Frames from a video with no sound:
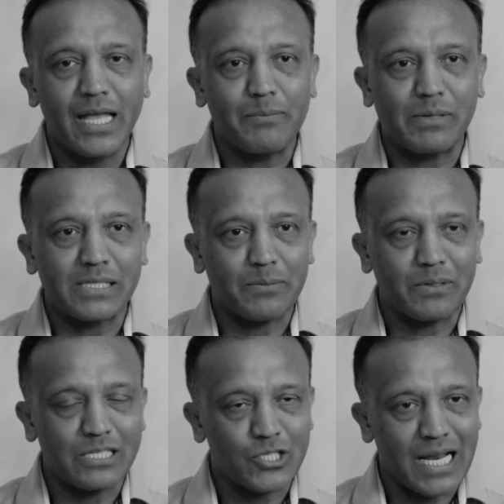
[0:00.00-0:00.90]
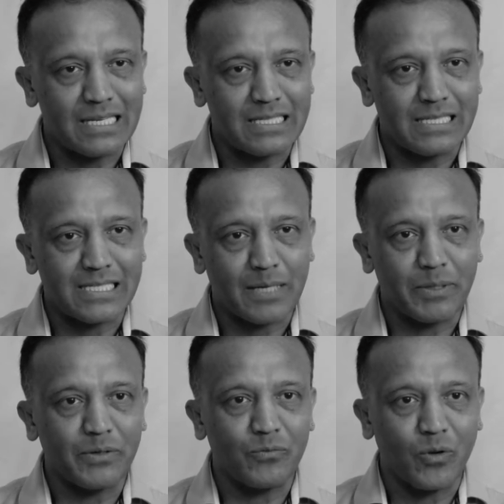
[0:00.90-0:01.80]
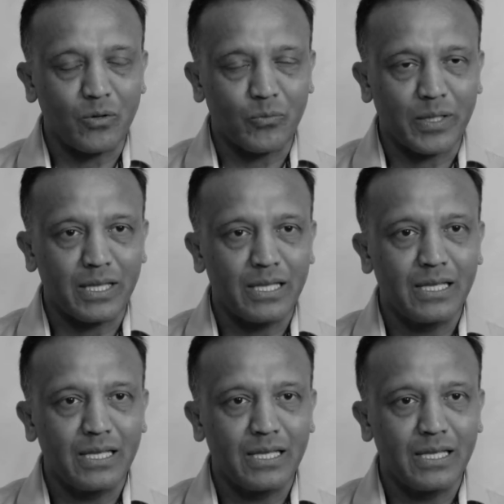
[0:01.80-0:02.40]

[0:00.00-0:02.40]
but some of the charities I've been involved with.